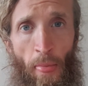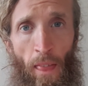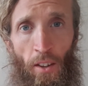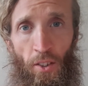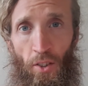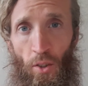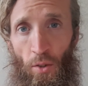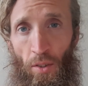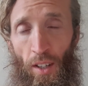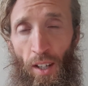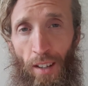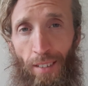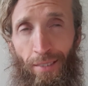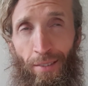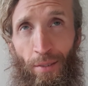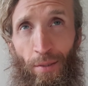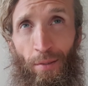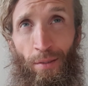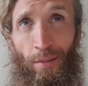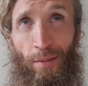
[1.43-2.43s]
So day
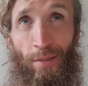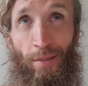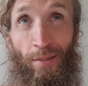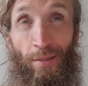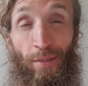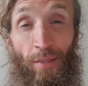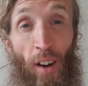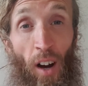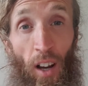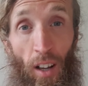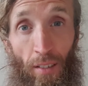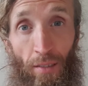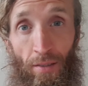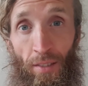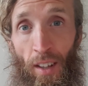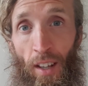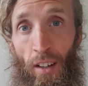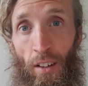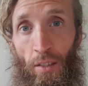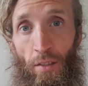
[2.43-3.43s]
five
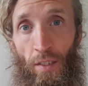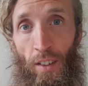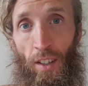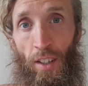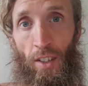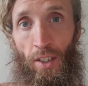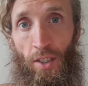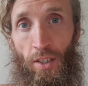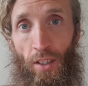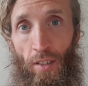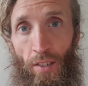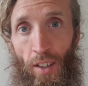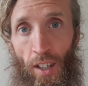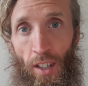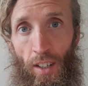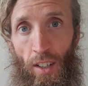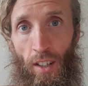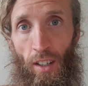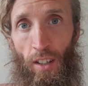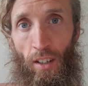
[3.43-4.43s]
now, finished of
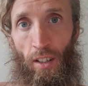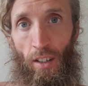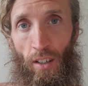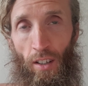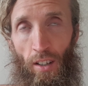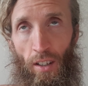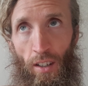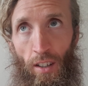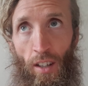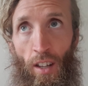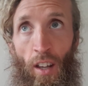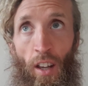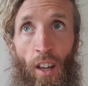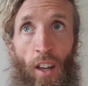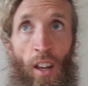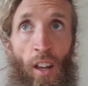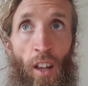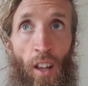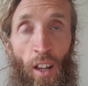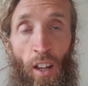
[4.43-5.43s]
eating, and
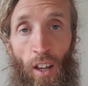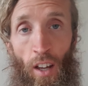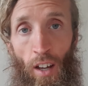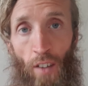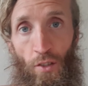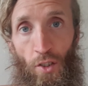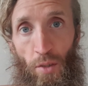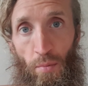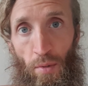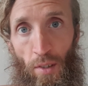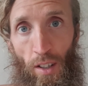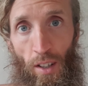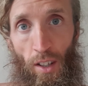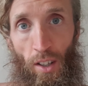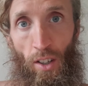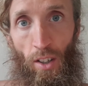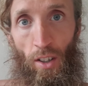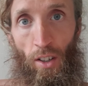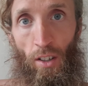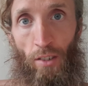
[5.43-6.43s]
I've just been
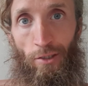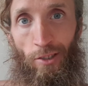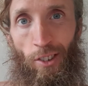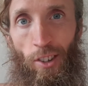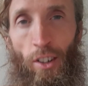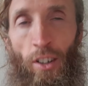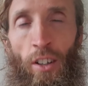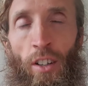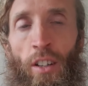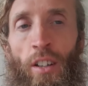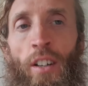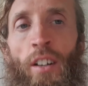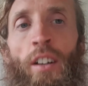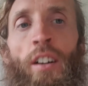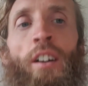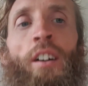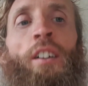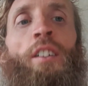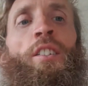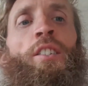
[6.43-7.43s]
eating all raw,
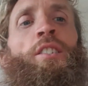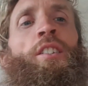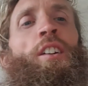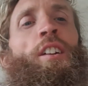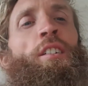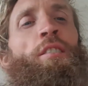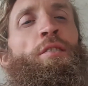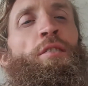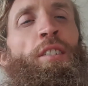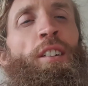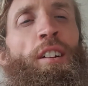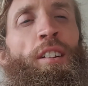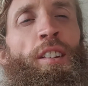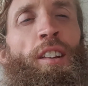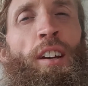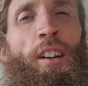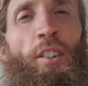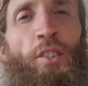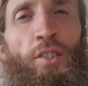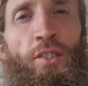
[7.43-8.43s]
and I can feel
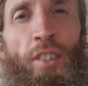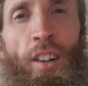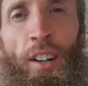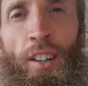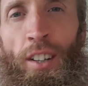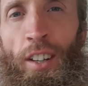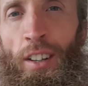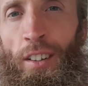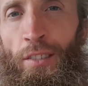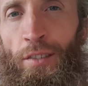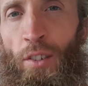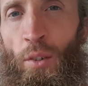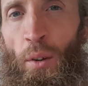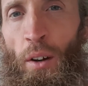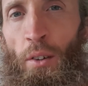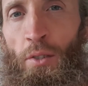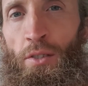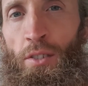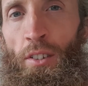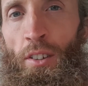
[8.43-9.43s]
now it's starting a few
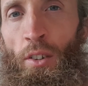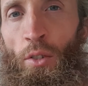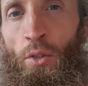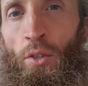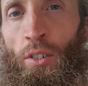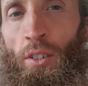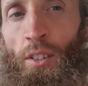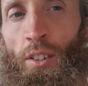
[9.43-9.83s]
hours ago.